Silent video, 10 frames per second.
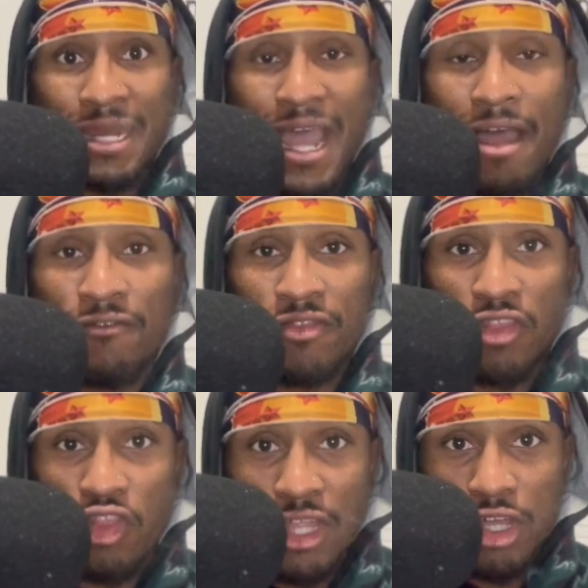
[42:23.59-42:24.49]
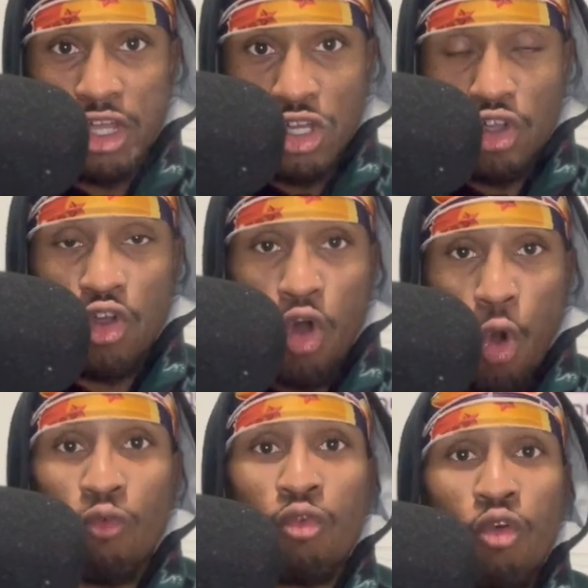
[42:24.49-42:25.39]
They have the
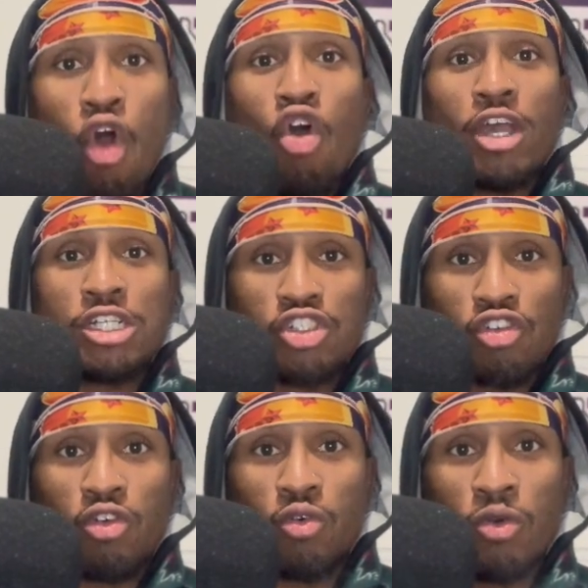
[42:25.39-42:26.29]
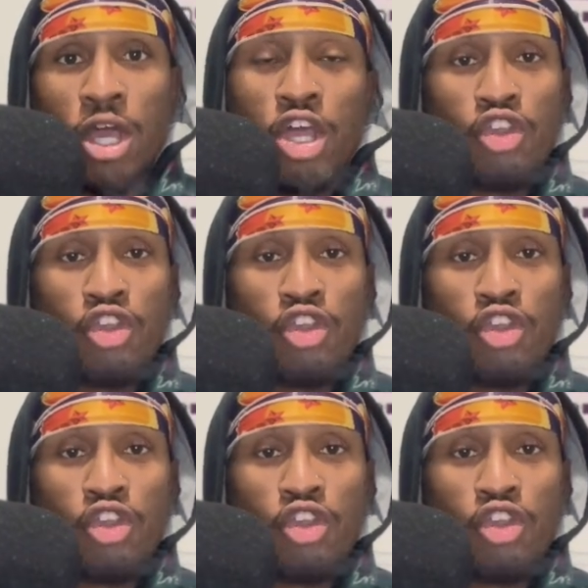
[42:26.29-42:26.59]
overall control.